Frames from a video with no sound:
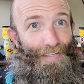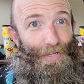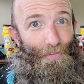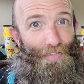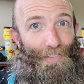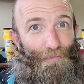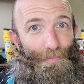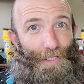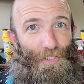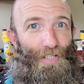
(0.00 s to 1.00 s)
here's the
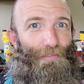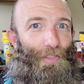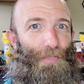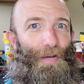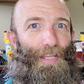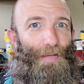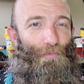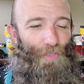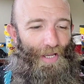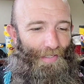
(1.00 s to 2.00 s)
information I've learned about
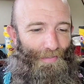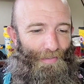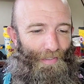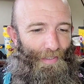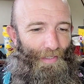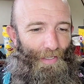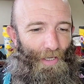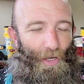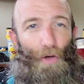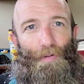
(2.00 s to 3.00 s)
Amtrak.
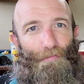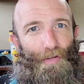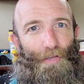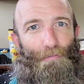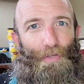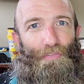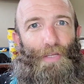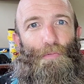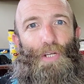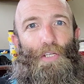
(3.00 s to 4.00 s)
On my very first
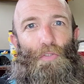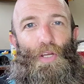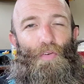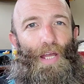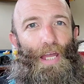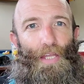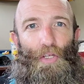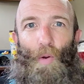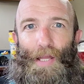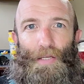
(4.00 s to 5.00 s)
Amtrak train ride, I had
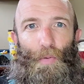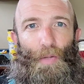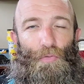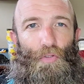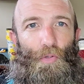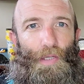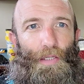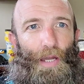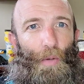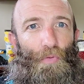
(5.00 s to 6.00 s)
no idea what I was
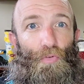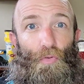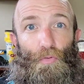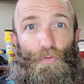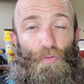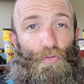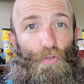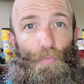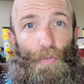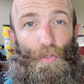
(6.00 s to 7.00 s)
doing. I was
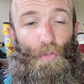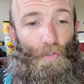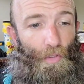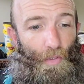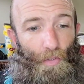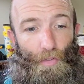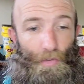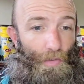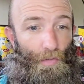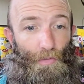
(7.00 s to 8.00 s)
super
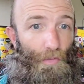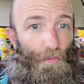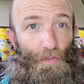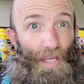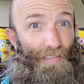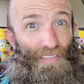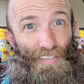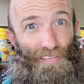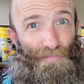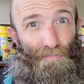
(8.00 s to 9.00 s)

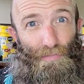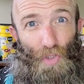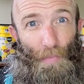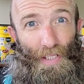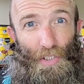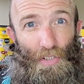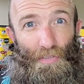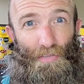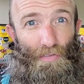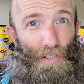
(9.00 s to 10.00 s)
hesitant,
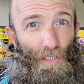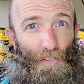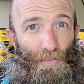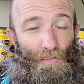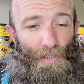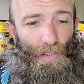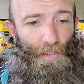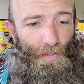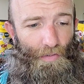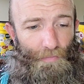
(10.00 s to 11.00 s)
trepidatious a little.
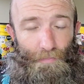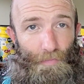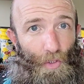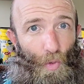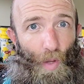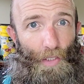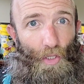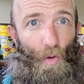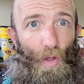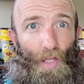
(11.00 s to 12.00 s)
Didn't quite
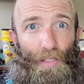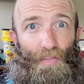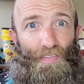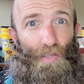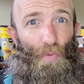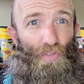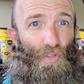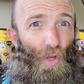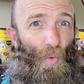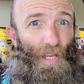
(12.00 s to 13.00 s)
know. All I could see was,
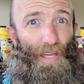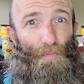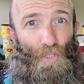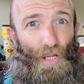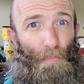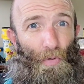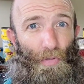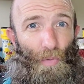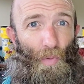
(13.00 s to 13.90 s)
what Amtrak put on their